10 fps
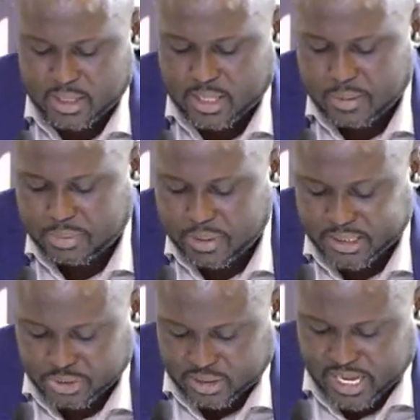
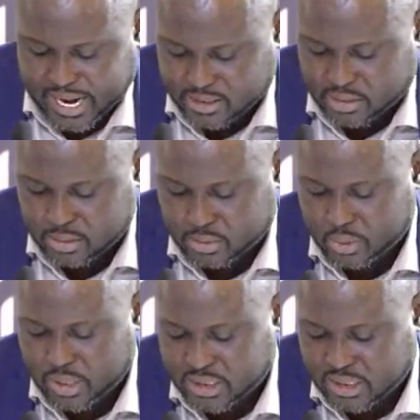implementation guides to
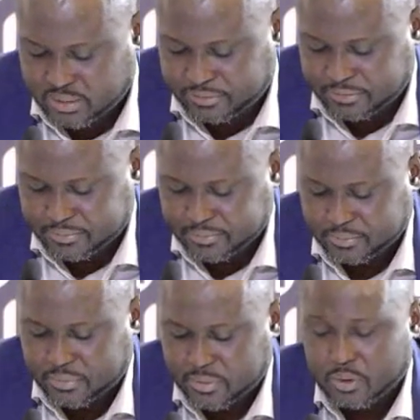achieve
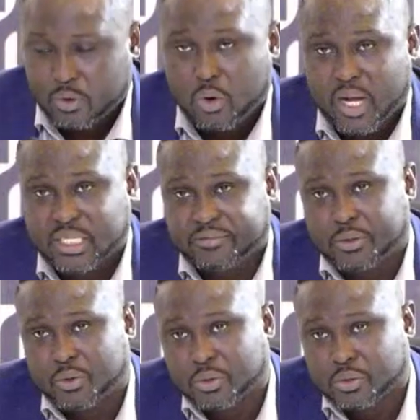or achieving
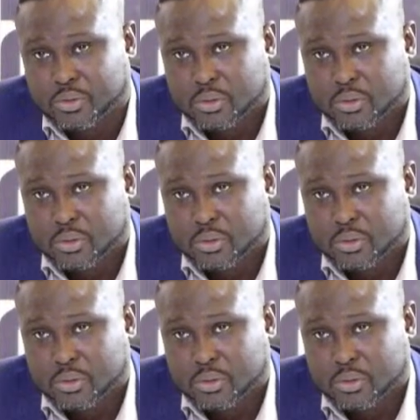those